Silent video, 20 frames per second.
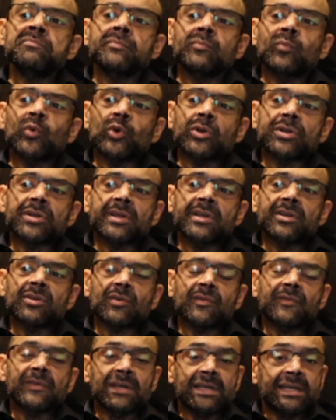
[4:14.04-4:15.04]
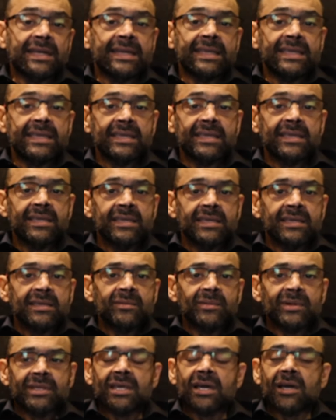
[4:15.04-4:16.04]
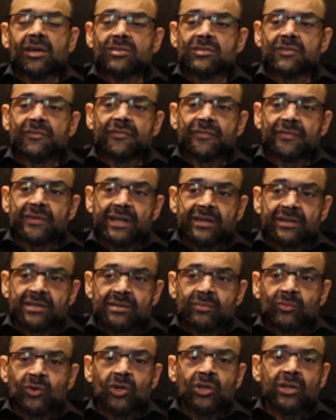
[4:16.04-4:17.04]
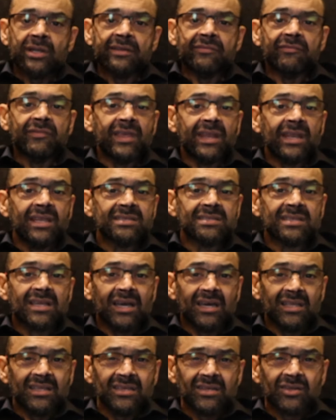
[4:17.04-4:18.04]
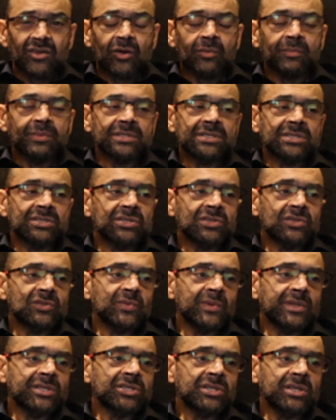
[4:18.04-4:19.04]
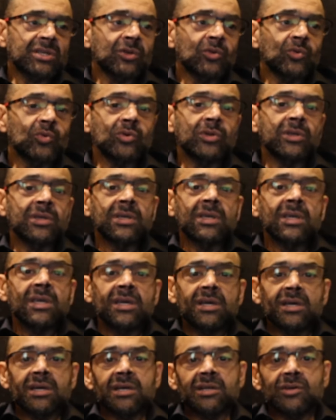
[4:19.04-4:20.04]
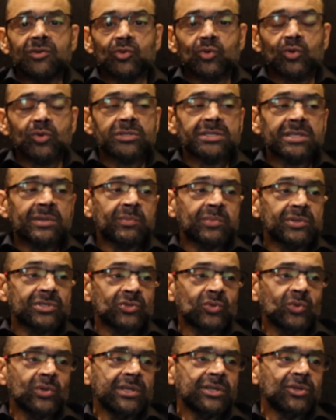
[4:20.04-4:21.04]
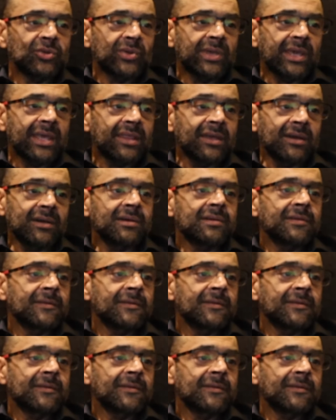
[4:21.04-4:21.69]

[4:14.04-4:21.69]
Portrait of a Lady by the House of Frederick Mall and various other compositions which include rose and patchouli together.